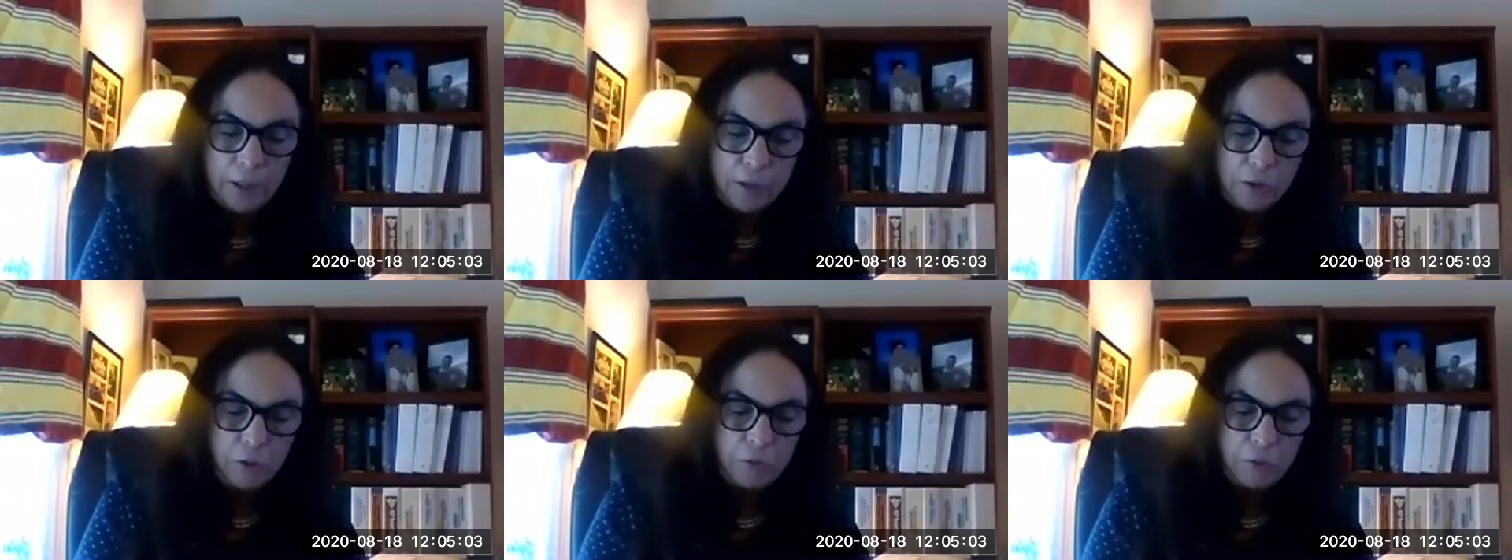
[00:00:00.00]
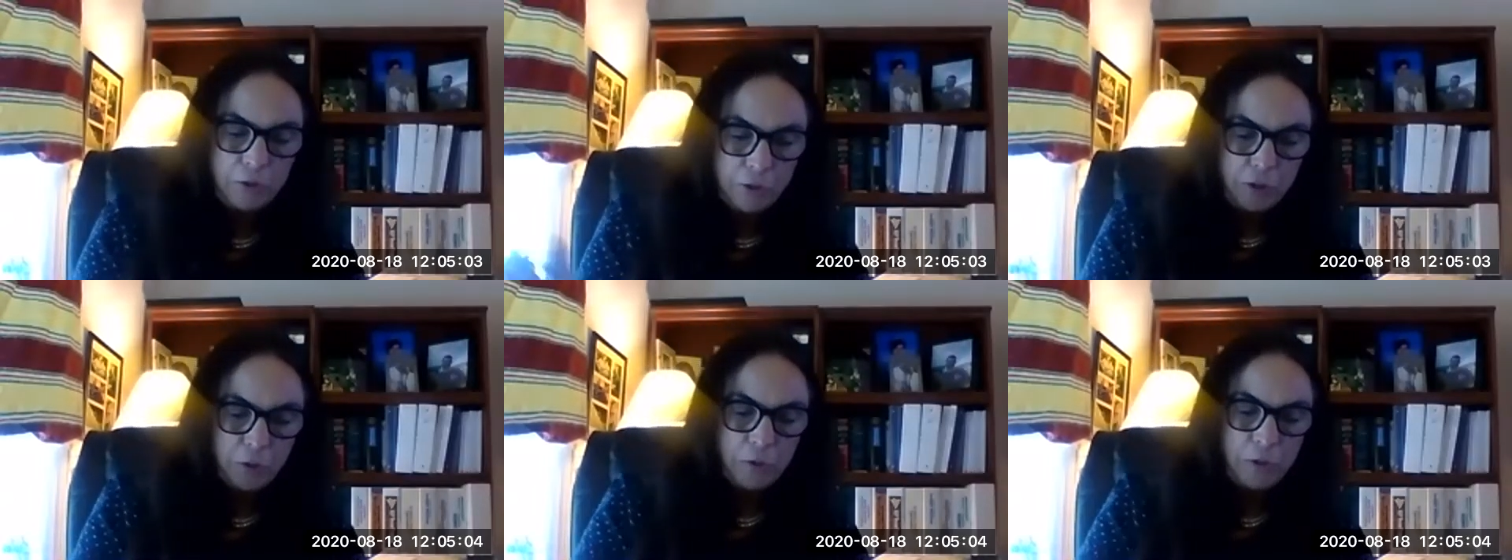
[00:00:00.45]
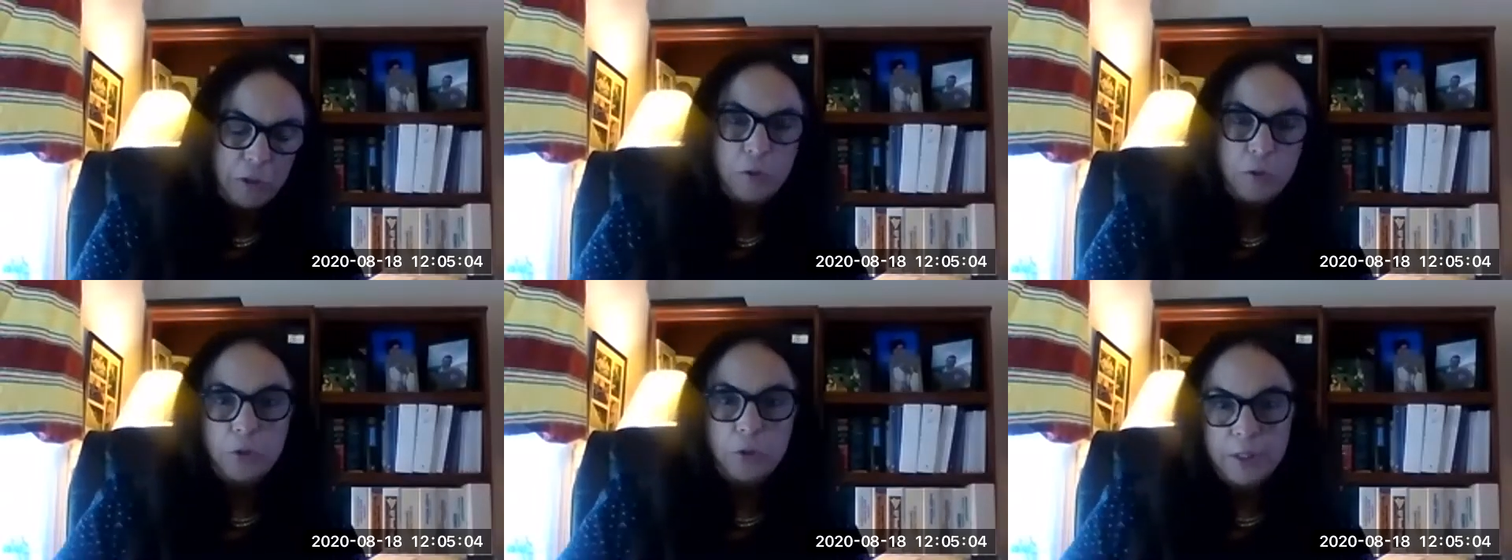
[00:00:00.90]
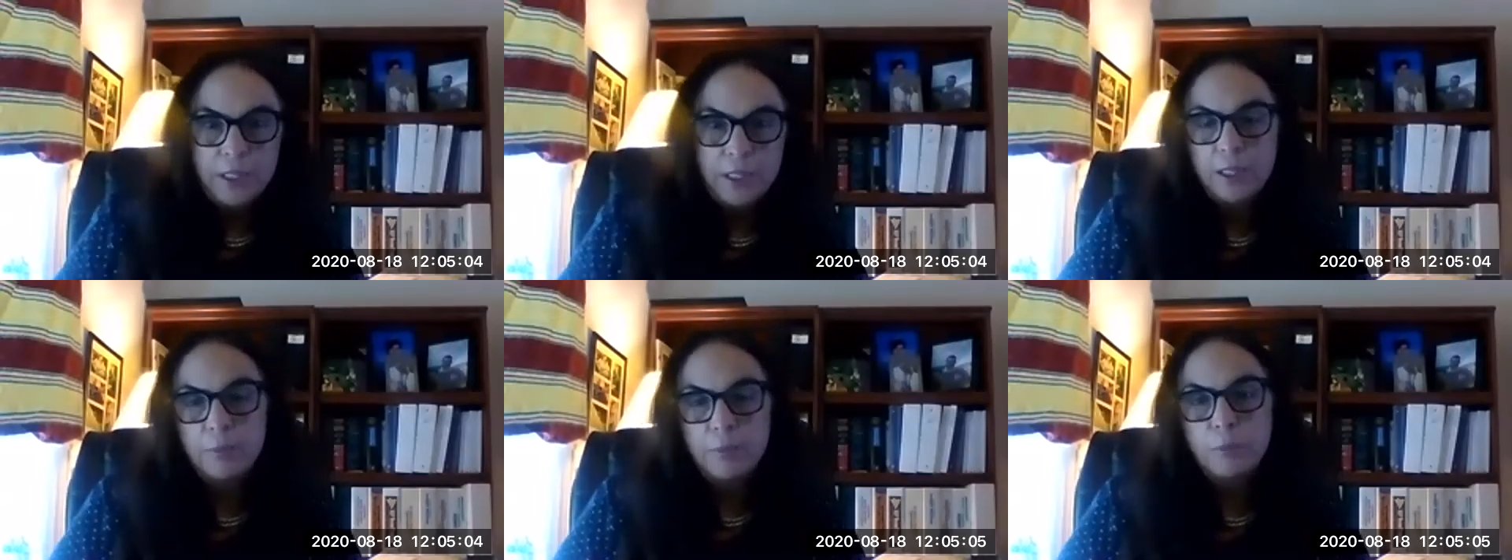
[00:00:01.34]
Students who do
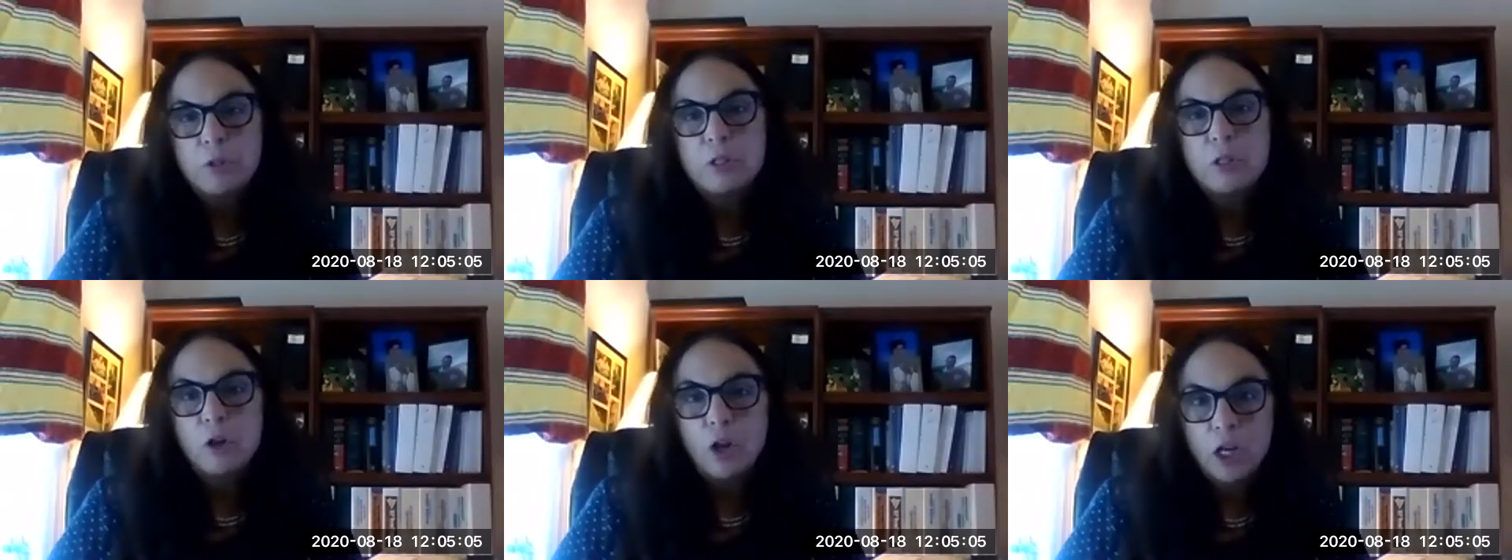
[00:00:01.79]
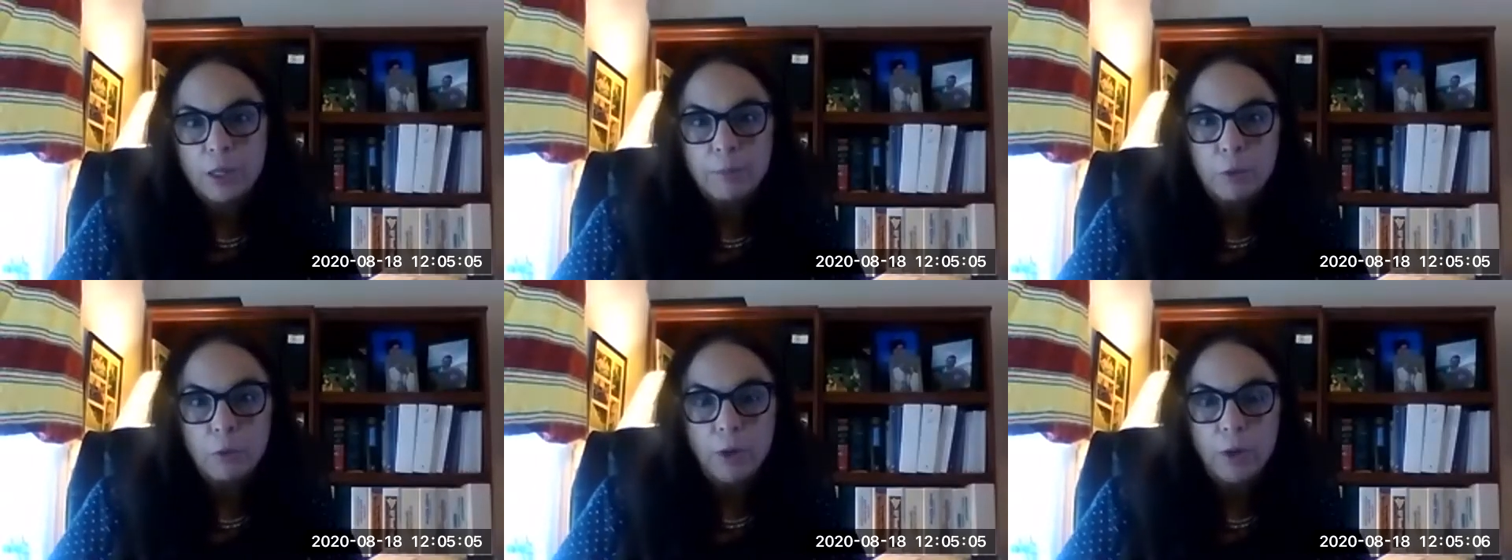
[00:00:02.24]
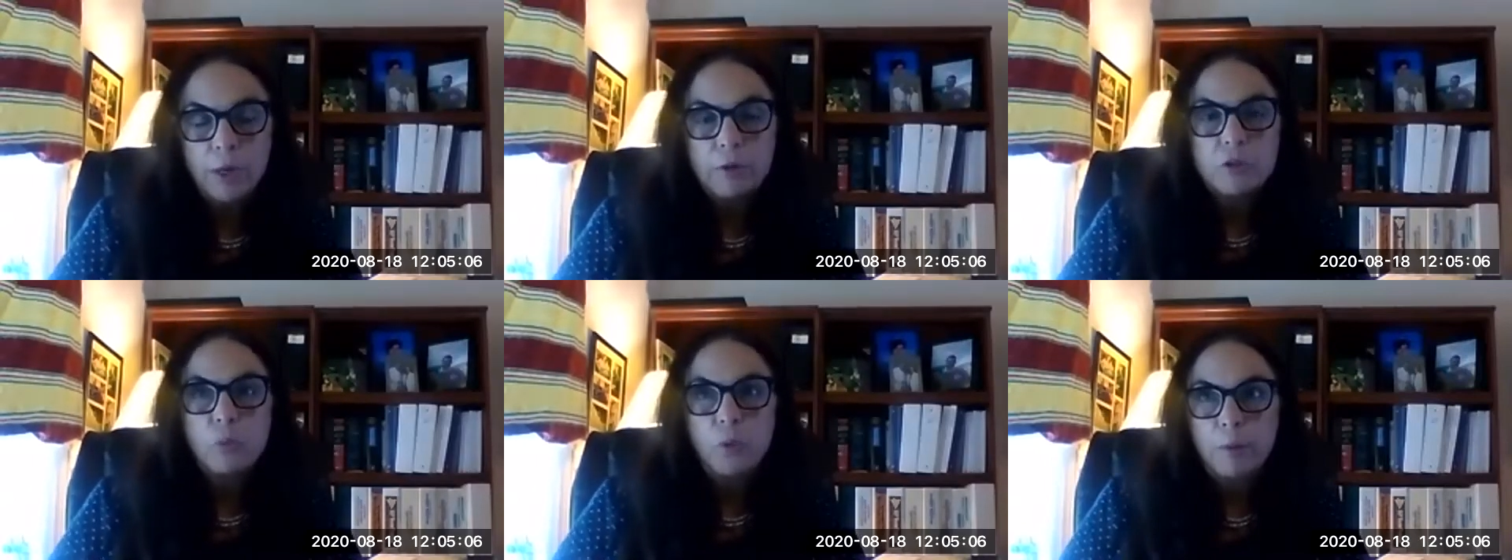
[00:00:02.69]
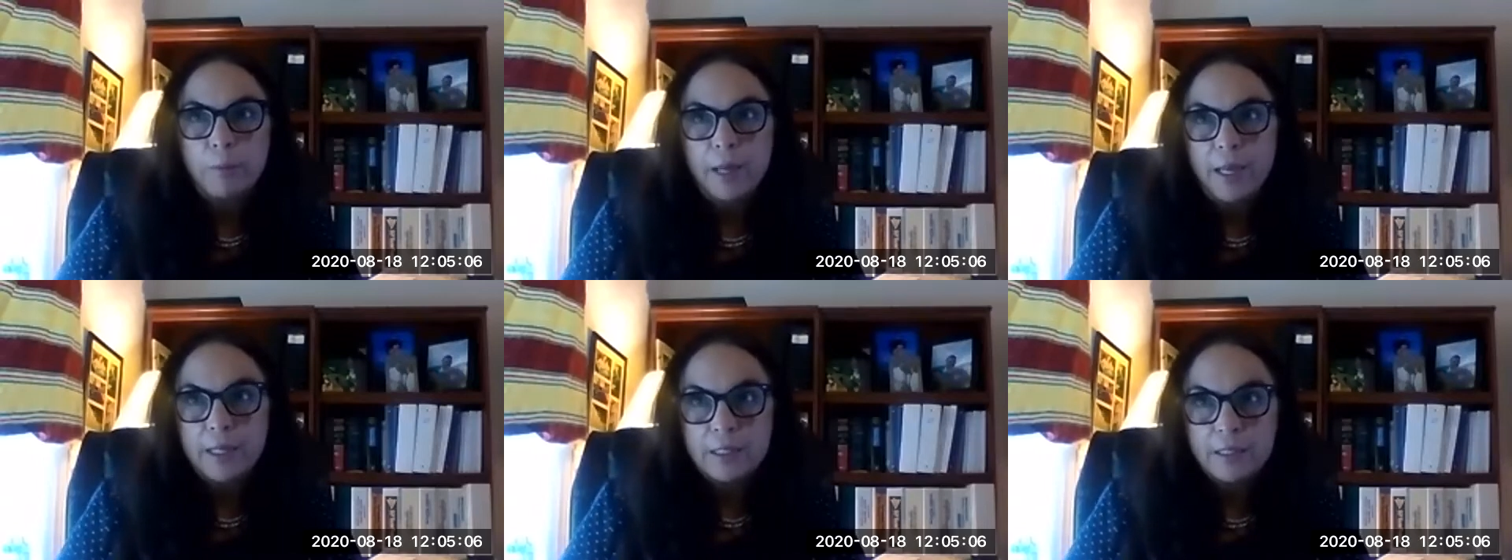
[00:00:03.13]
attend in person are going to be required to wear
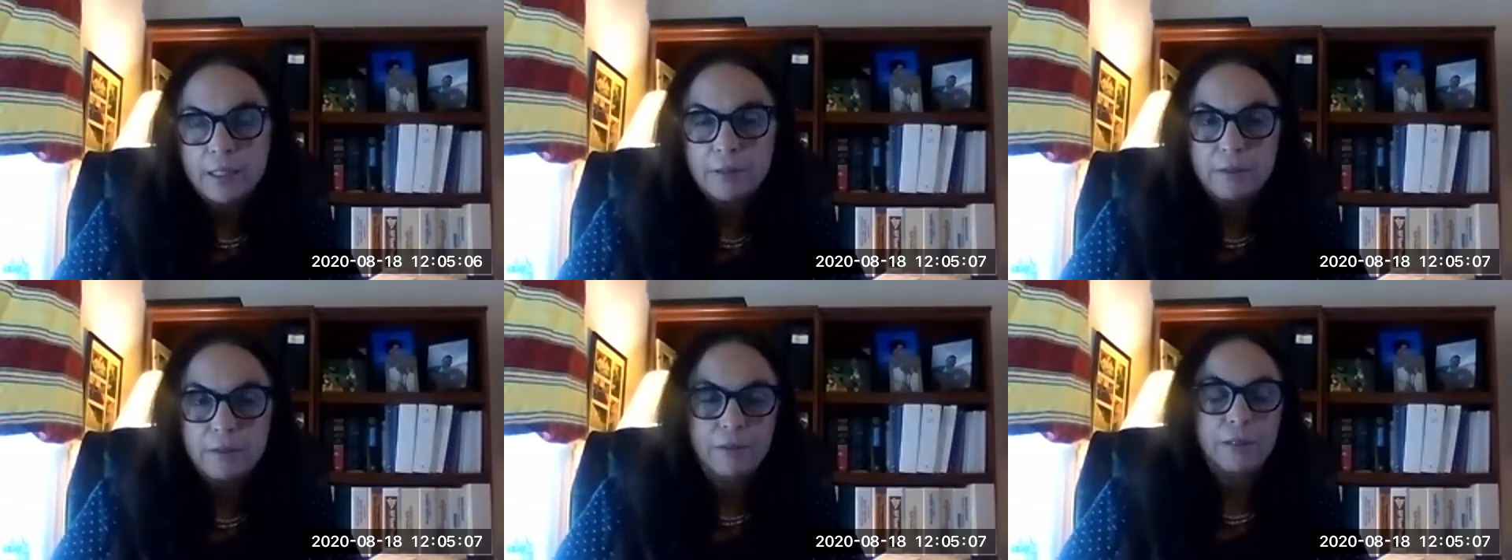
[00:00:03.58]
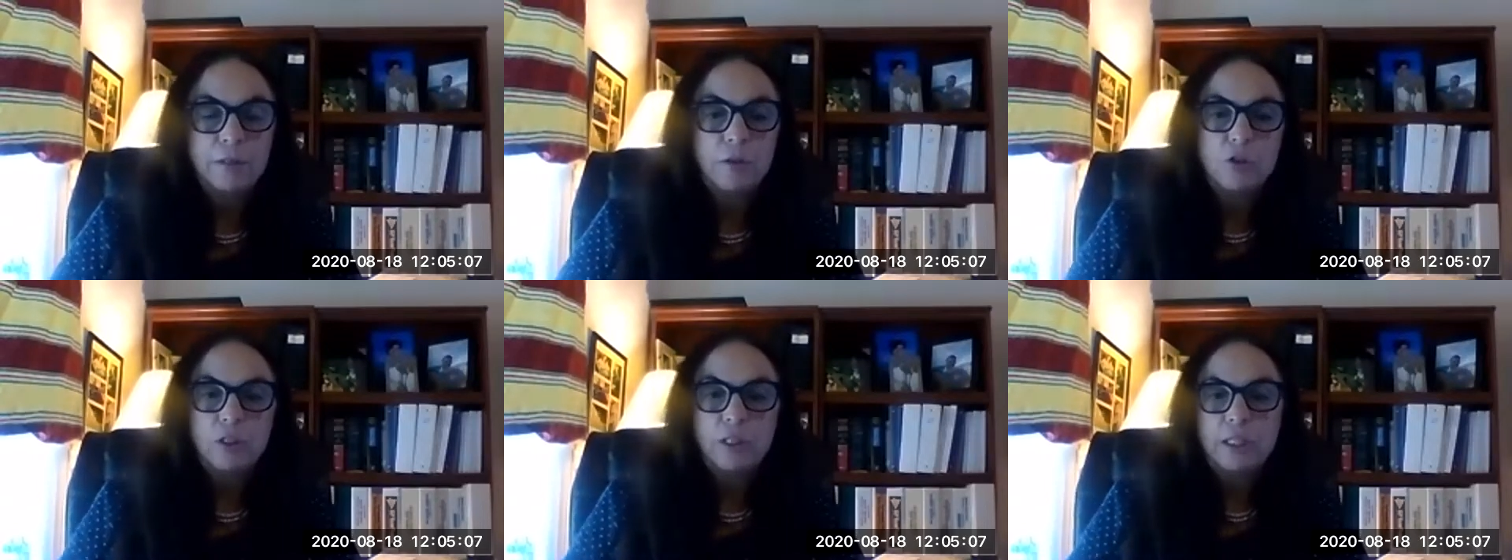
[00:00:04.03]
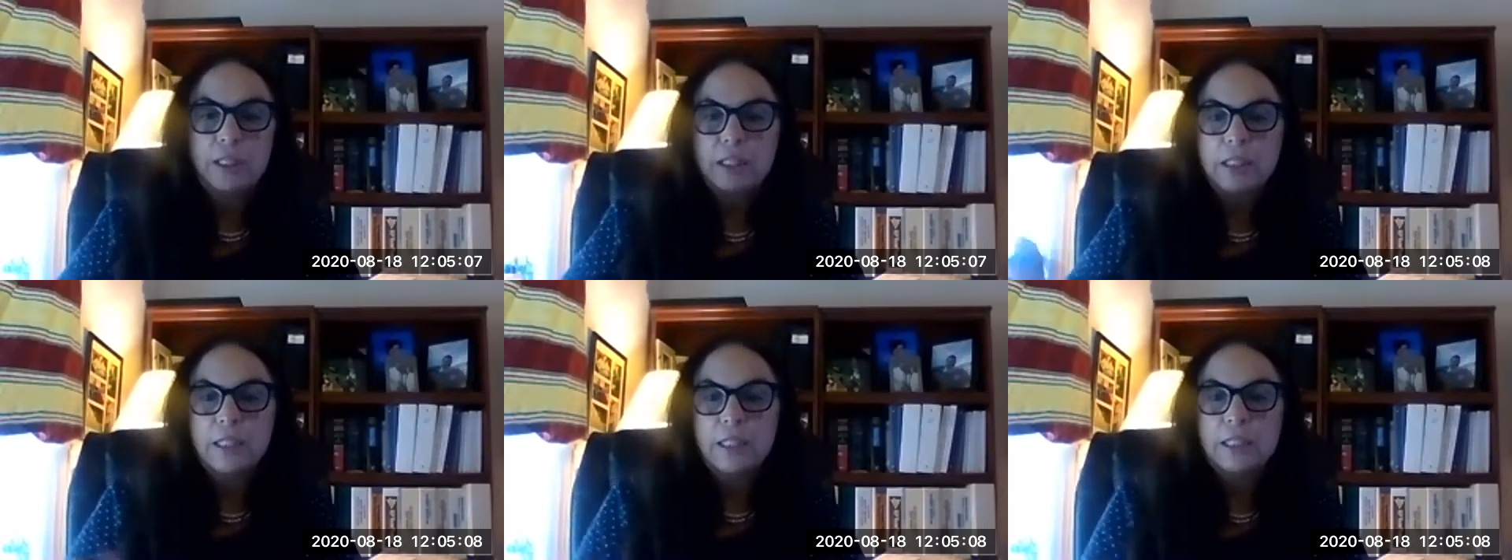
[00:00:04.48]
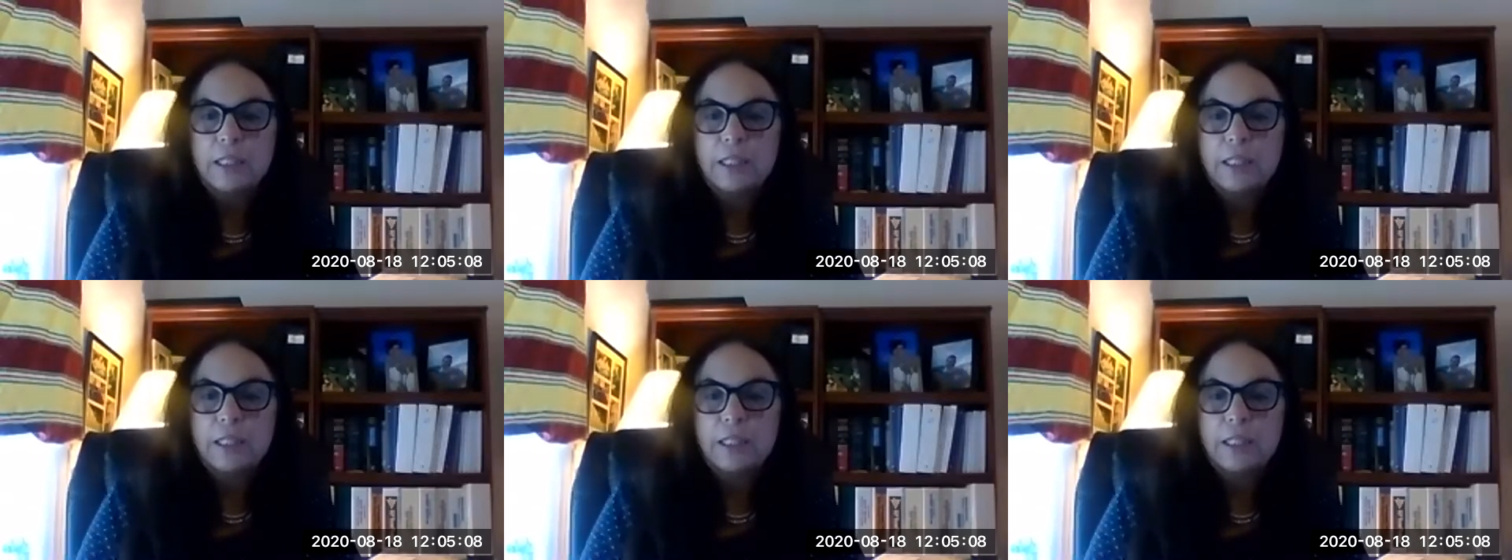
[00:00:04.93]
masks and socially distance.